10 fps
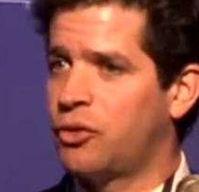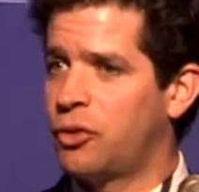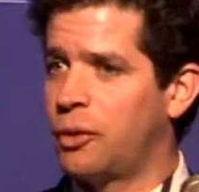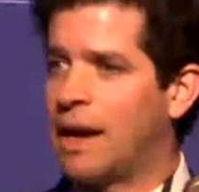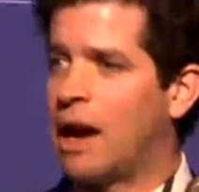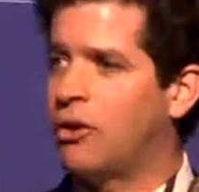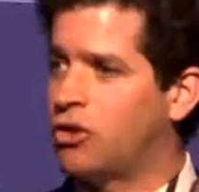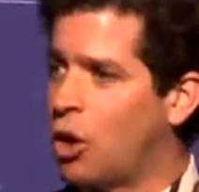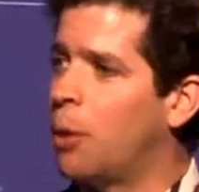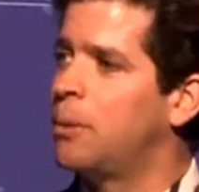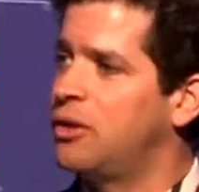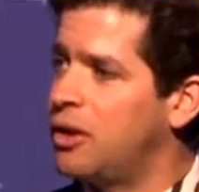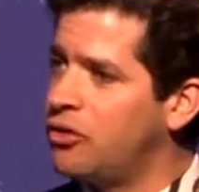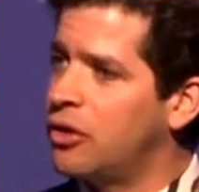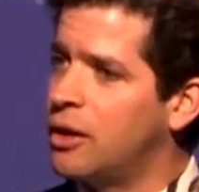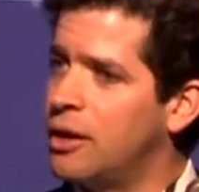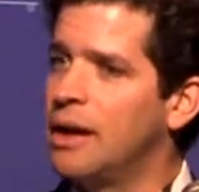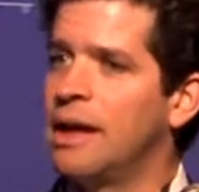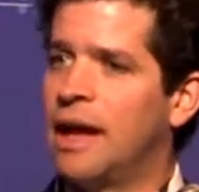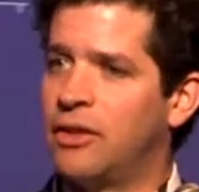to encourage competition
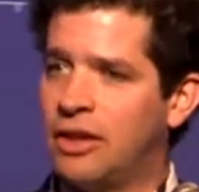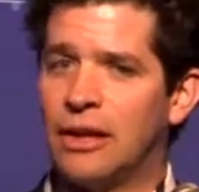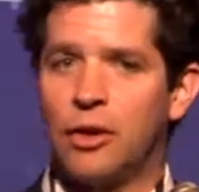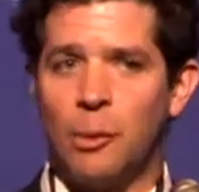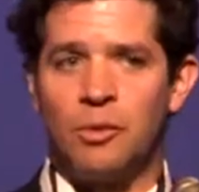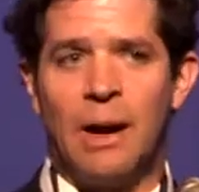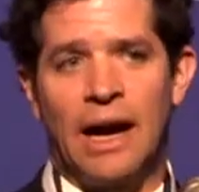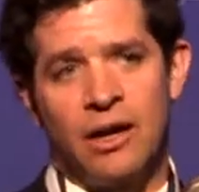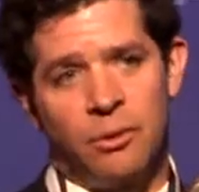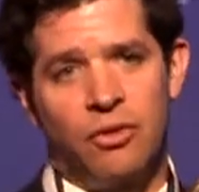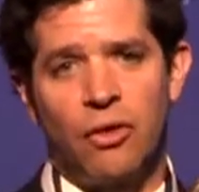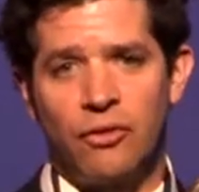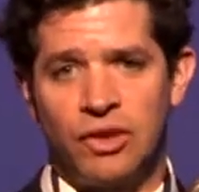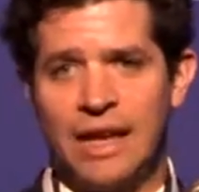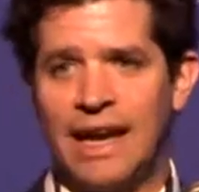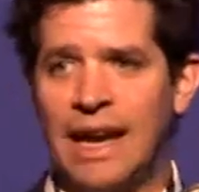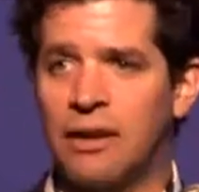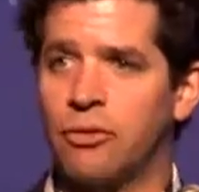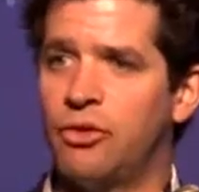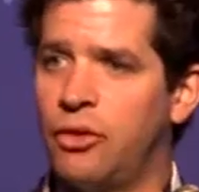in the telecoms market, which is obviously key
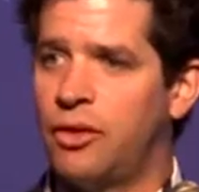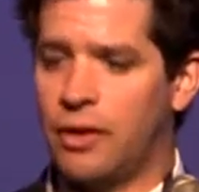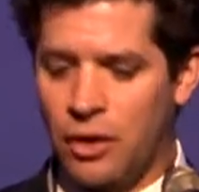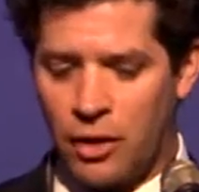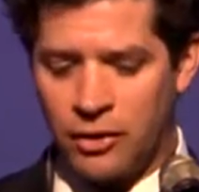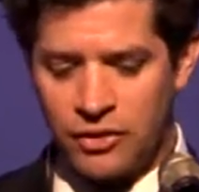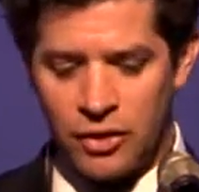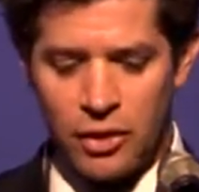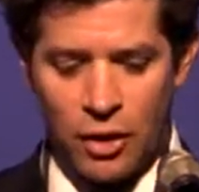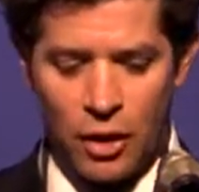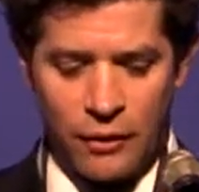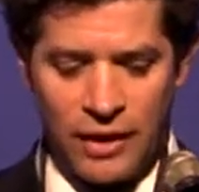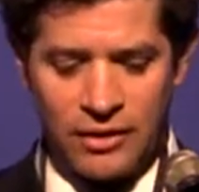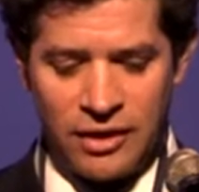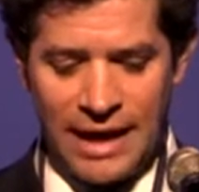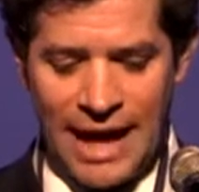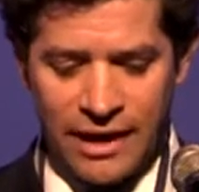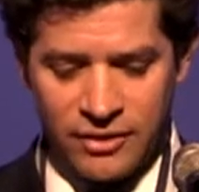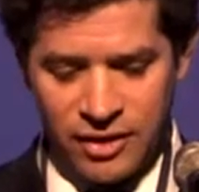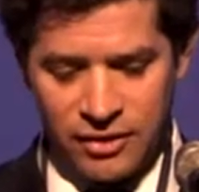to reducing the cost of internet
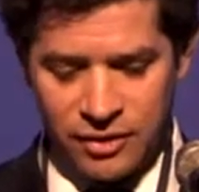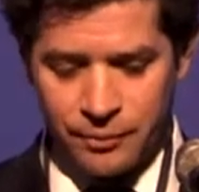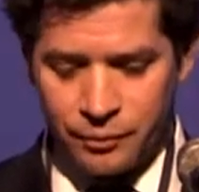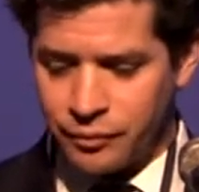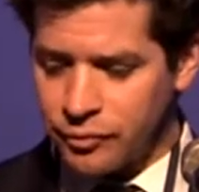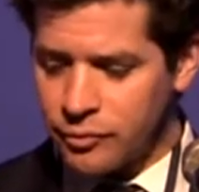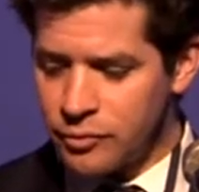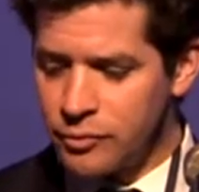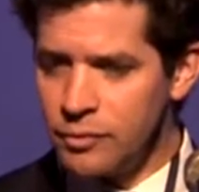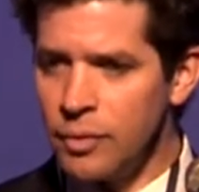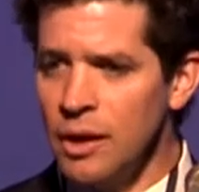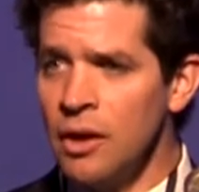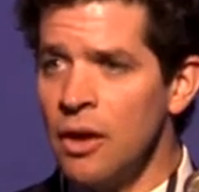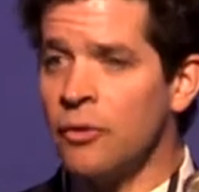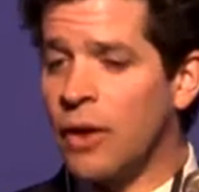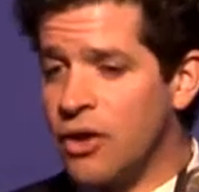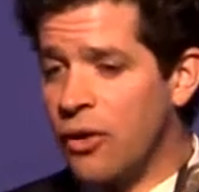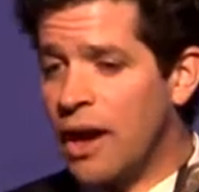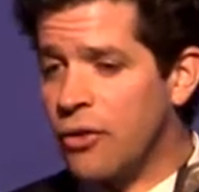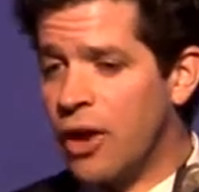access. Free
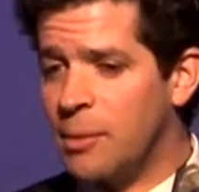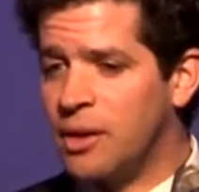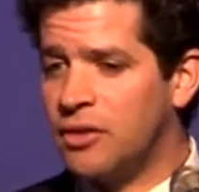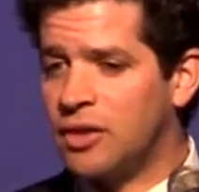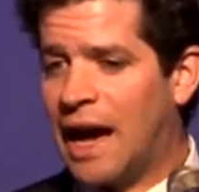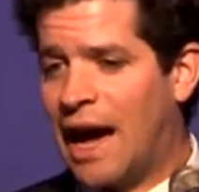trade agreements